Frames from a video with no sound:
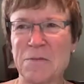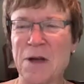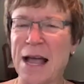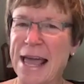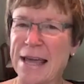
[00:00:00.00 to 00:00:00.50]

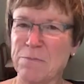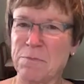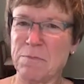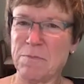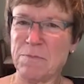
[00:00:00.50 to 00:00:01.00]
I
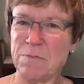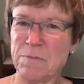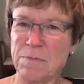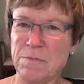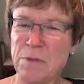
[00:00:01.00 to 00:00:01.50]
had
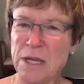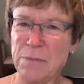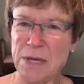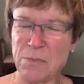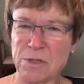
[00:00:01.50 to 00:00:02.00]
many
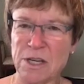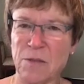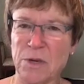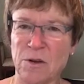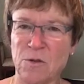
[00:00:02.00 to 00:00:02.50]
people tell
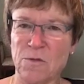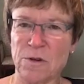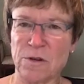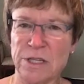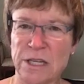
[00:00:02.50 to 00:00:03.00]
me
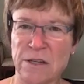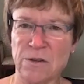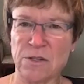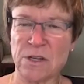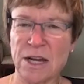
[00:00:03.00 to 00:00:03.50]
over
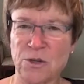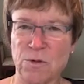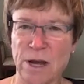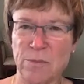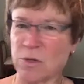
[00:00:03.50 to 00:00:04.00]
years that I should
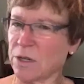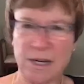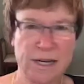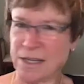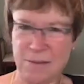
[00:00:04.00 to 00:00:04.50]
write a book, and
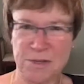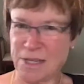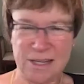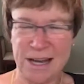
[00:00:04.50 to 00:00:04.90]
I kept saying,